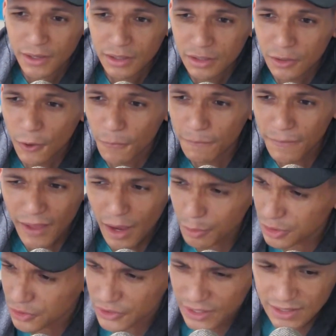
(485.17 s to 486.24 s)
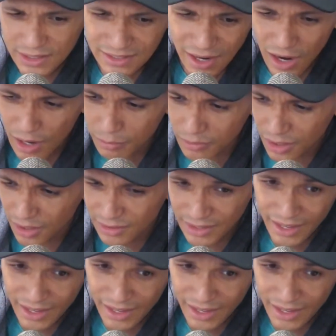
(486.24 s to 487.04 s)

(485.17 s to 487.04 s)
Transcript: I was looking at the timeline.